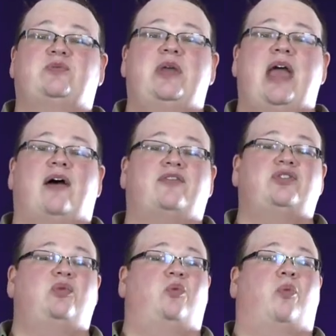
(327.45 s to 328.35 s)
we have
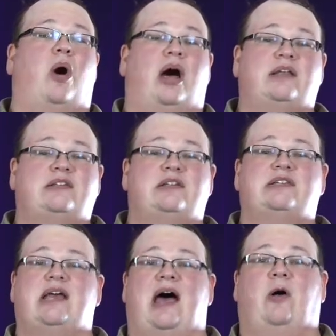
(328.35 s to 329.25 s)
to want
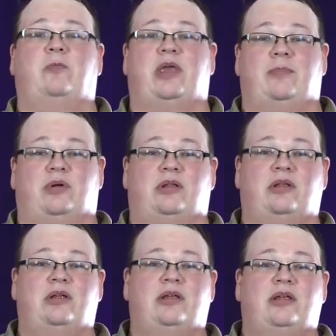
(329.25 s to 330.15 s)
to help people,
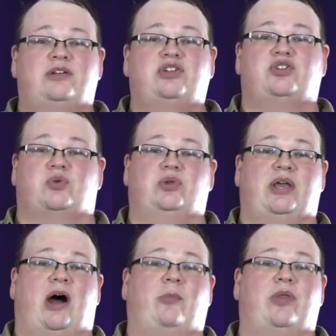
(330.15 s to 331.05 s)
to truly
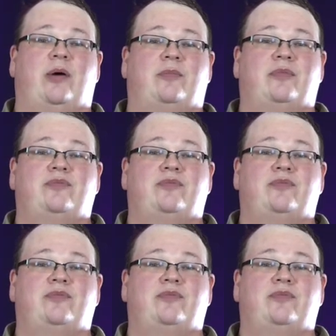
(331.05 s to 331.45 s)
help them.